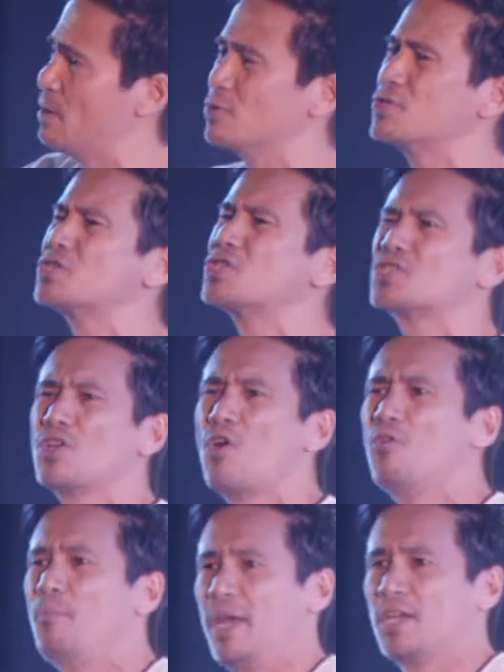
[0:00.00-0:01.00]
was so
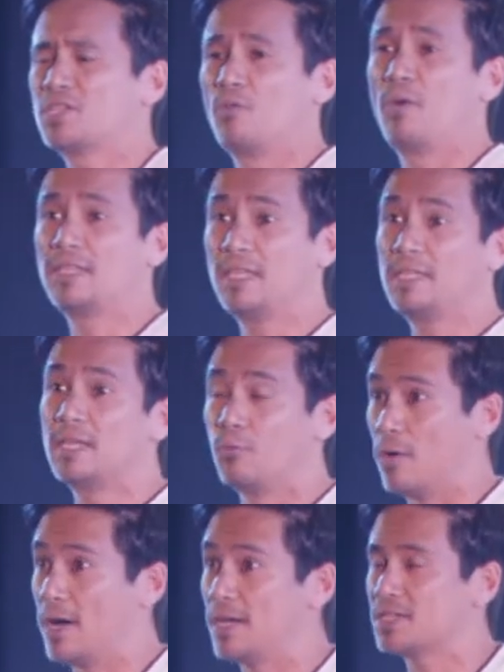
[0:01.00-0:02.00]
big, so what he did
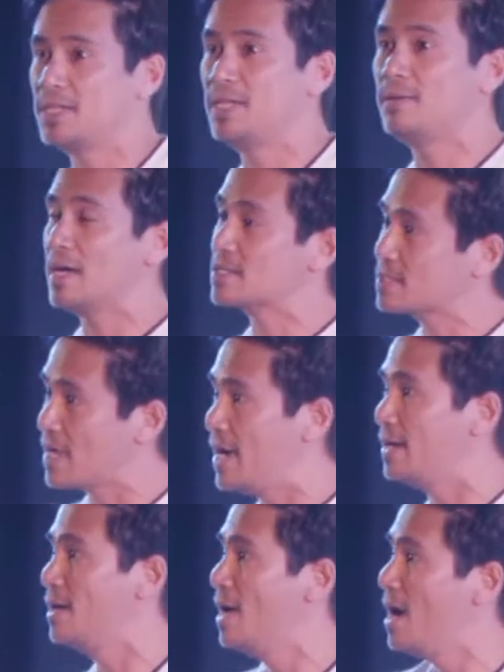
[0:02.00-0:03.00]
was he assigned